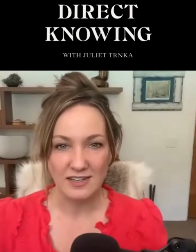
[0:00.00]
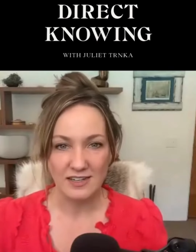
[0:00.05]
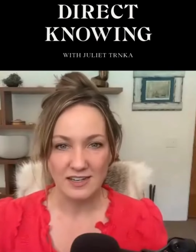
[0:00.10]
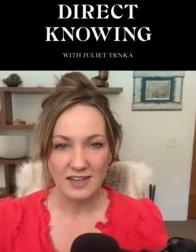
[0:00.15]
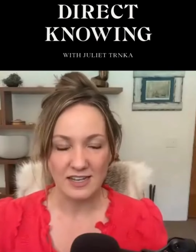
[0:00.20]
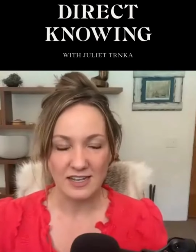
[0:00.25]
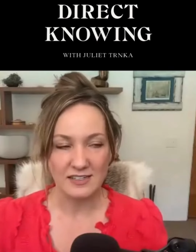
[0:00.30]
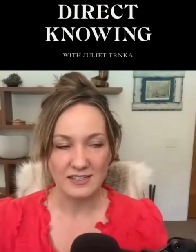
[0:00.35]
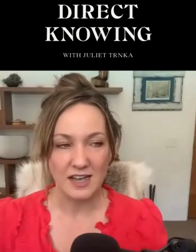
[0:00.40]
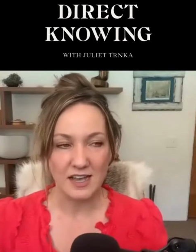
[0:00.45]

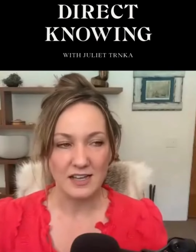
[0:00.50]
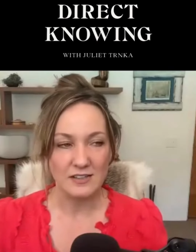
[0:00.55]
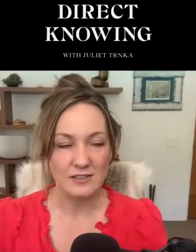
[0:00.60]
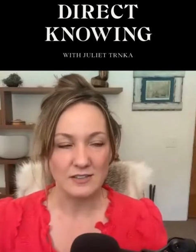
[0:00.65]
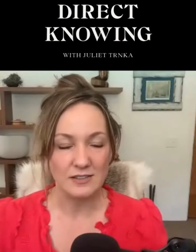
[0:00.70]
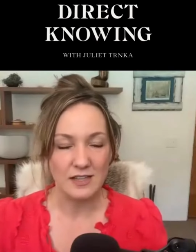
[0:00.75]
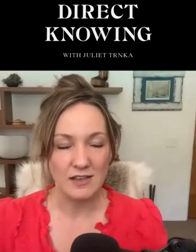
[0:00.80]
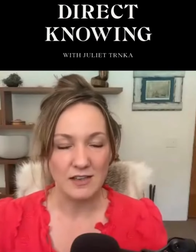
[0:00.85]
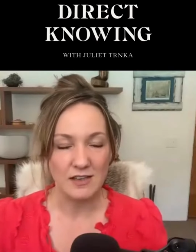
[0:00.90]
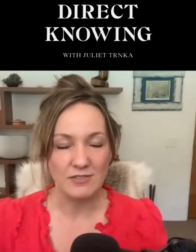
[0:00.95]
I
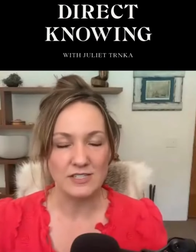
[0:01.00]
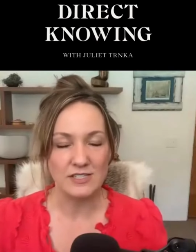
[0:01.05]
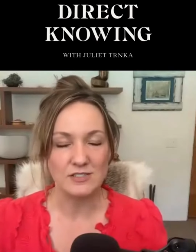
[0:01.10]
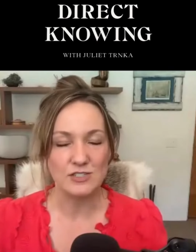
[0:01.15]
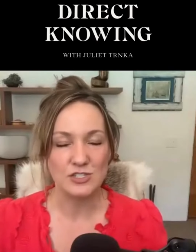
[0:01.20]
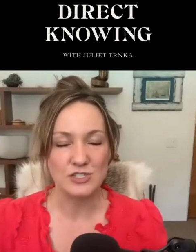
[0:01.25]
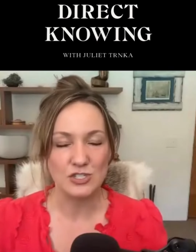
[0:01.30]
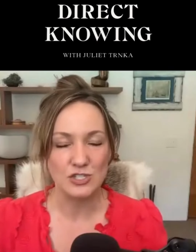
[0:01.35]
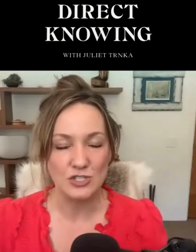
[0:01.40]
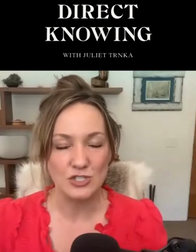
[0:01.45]
love it
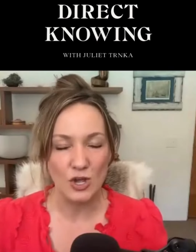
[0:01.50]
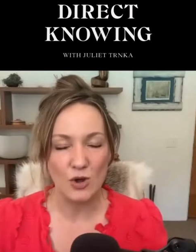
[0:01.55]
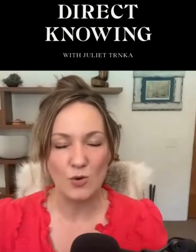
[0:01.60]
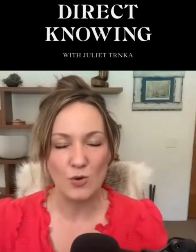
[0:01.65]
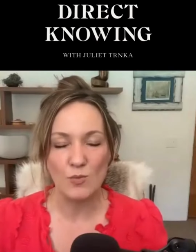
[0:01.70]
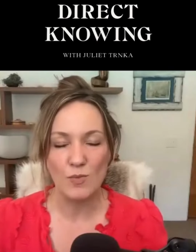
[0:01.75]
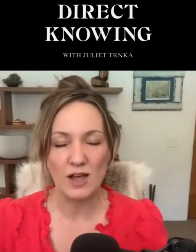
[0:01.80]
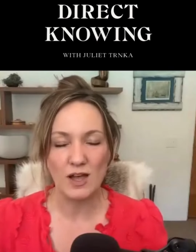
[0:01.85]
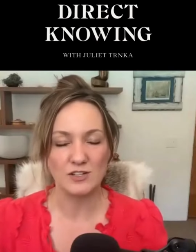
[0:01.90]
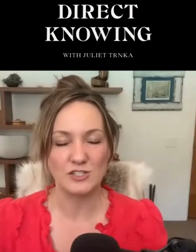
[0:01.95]
so
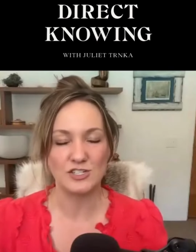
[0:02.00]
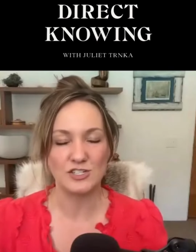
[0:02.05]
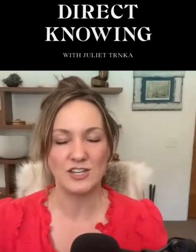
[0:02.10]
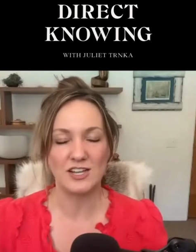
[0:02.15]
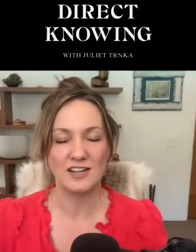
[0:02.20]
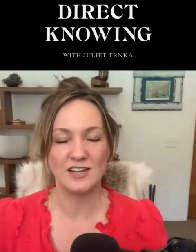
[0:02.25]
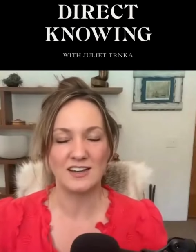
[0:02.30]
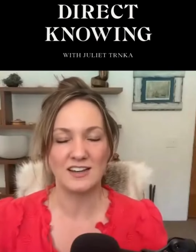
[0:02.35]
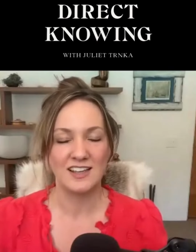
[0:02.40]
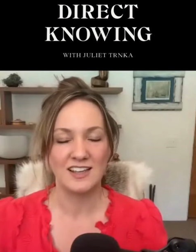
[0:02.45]
much.
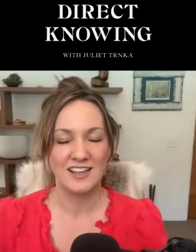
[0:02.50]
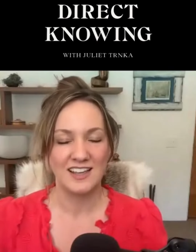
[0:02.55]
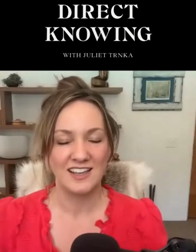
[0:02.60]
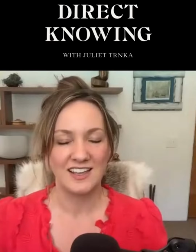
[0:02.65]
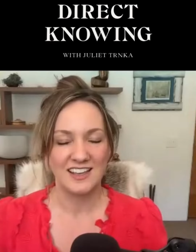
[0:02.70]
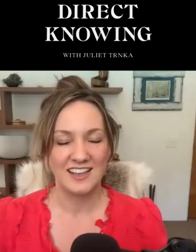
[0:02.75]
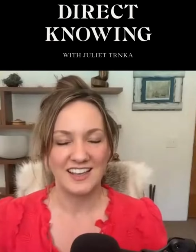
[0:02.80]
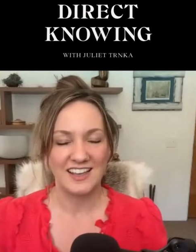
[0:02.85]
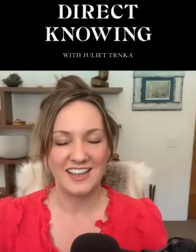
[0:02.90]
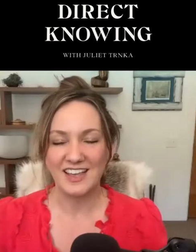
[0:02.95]
And
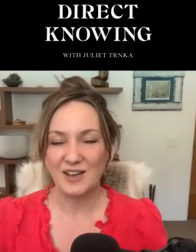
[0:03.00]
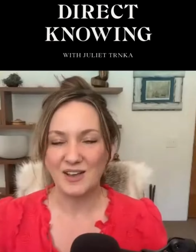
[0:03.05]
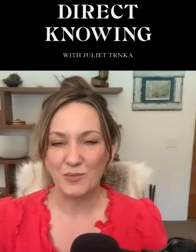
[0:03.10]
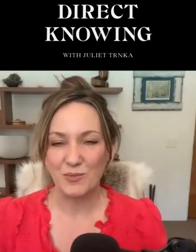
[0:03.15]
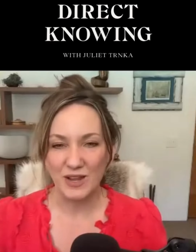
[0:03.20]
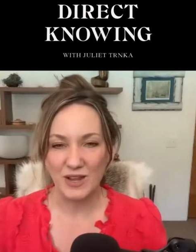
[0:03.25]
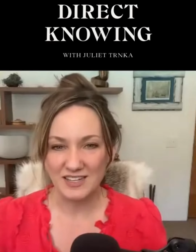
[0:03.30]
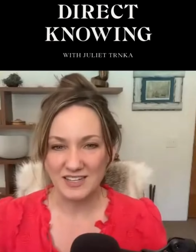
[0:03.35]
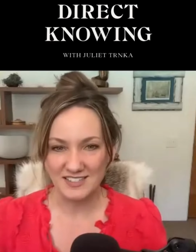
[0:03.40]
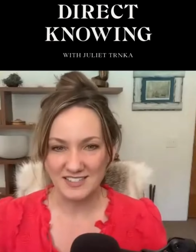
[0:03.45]
I can't
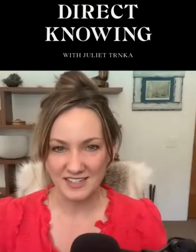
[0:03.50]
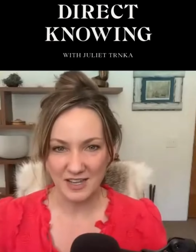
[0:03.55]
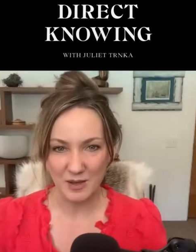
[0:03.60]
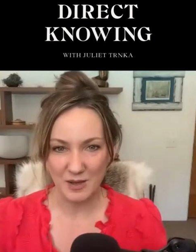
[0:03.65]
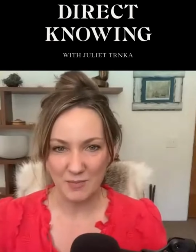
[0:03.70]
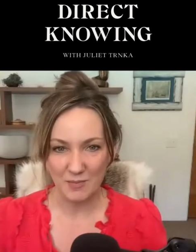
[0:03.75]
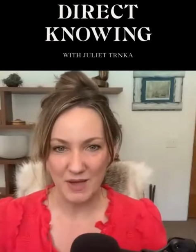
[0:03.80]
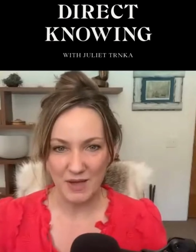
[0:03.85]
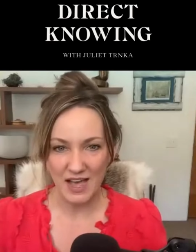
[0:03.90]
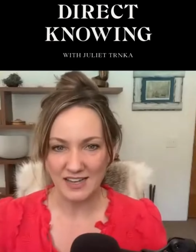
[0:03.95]
wait to
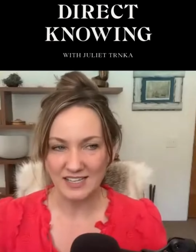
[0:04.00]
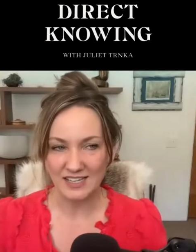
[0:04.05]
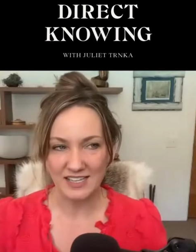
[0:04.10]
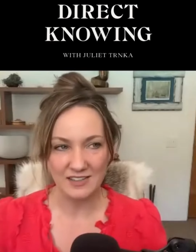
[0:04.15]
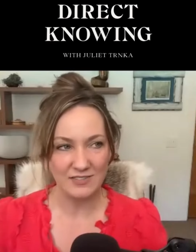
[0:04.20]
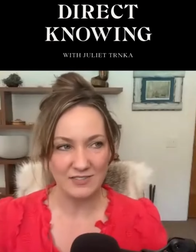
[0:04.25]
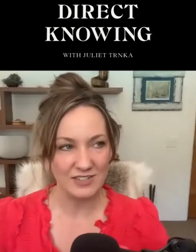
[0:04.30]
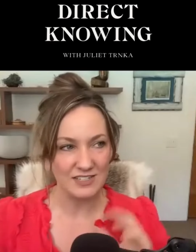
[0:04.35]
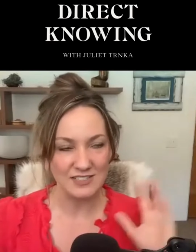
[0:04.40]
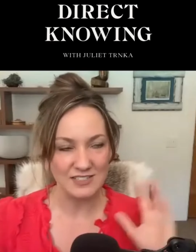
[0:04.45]
come back,
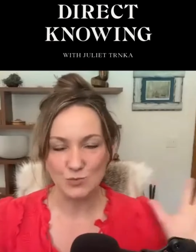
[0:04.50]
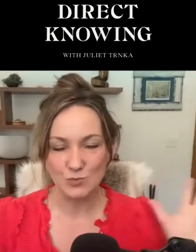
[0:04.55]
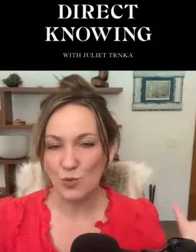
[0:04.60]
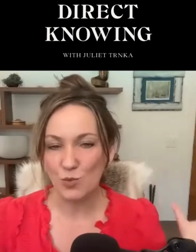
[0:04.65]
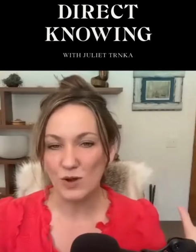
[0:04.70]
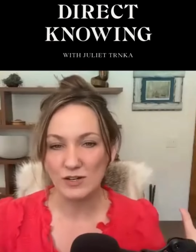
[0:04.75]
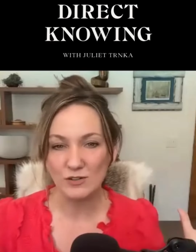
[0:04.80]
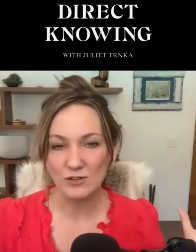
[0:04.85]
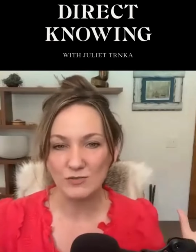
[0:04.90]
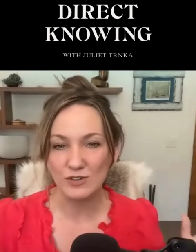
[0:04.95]
even as
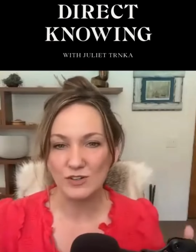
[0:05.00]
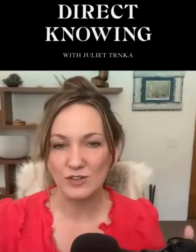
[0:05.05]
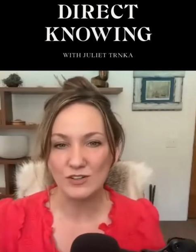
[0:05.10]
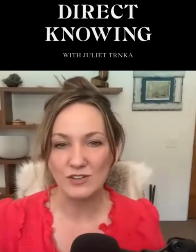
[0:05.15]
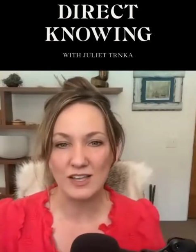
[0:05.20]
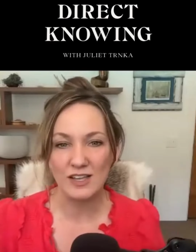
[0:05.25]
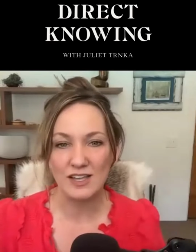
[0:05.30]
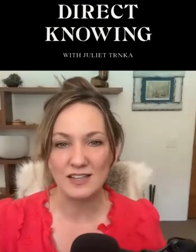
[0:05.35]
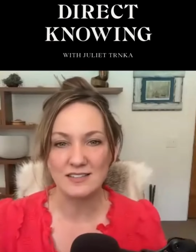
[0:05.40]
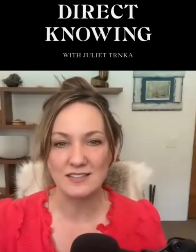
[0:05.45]

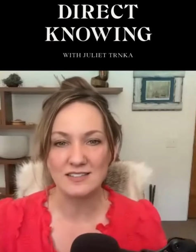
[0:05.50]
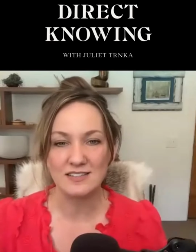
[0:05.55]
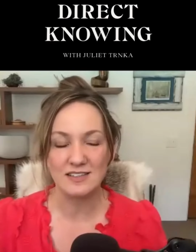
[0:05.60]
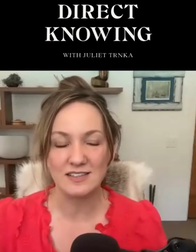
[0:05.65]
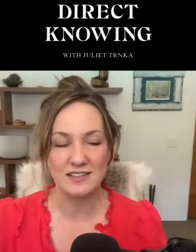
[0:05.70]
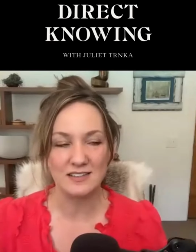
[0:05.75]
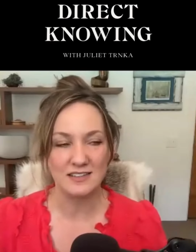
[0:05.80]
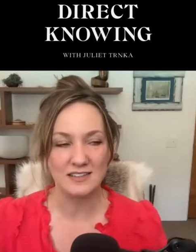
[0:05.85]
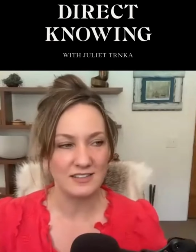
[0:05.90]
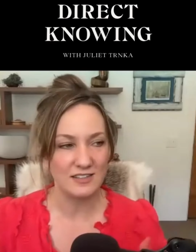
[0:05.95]
wonderful as
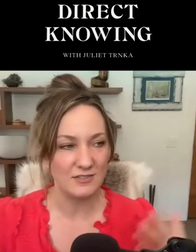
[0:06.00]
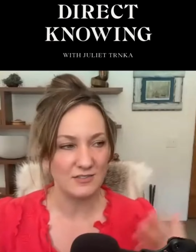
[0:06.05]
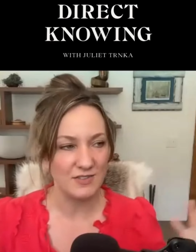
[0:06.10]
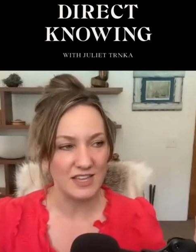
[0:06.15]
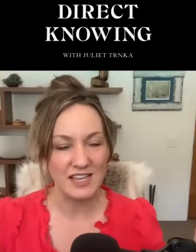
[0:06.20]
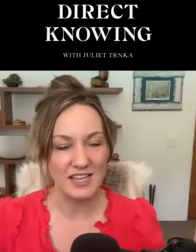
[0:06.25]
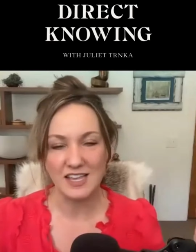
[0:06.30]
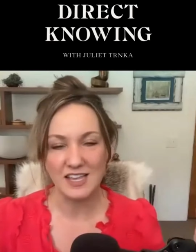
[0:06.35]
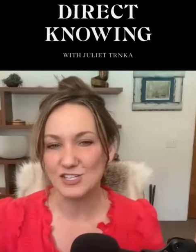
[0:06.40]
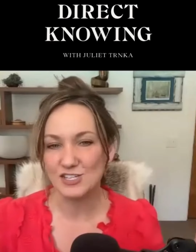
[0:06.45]
the
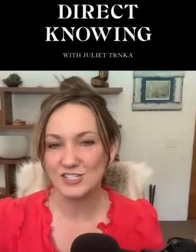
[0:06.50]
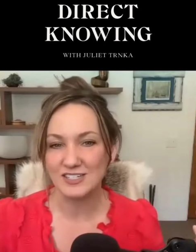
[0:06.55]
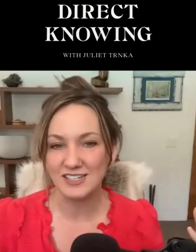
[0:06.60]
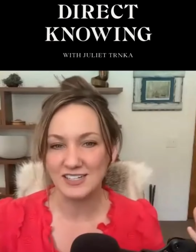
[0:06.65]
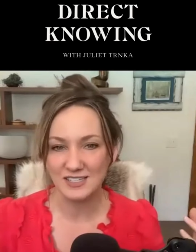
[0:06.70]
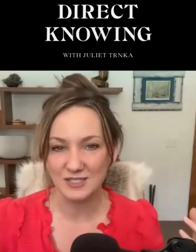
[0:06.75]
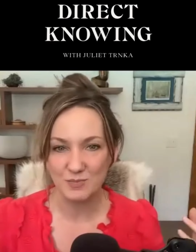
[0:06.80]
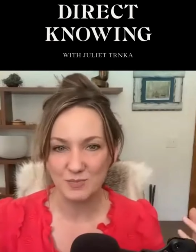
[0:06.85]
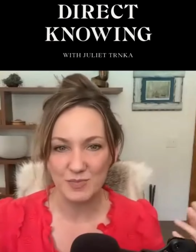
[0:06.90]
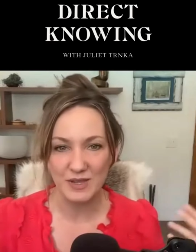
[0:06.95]
vacation
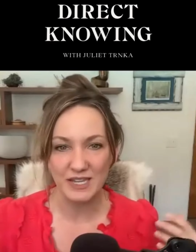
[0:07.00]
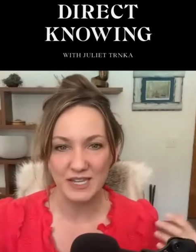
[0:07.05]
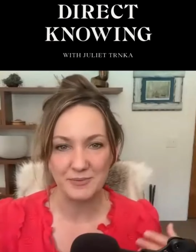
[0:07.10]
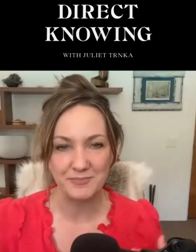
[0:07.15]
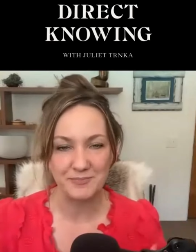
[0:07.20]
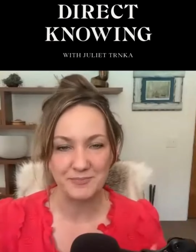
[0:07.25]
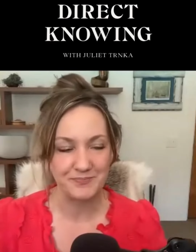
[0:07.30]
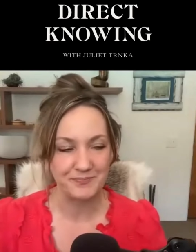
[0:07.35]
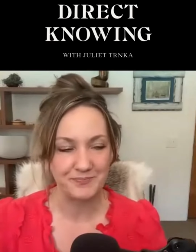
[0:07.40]
has been.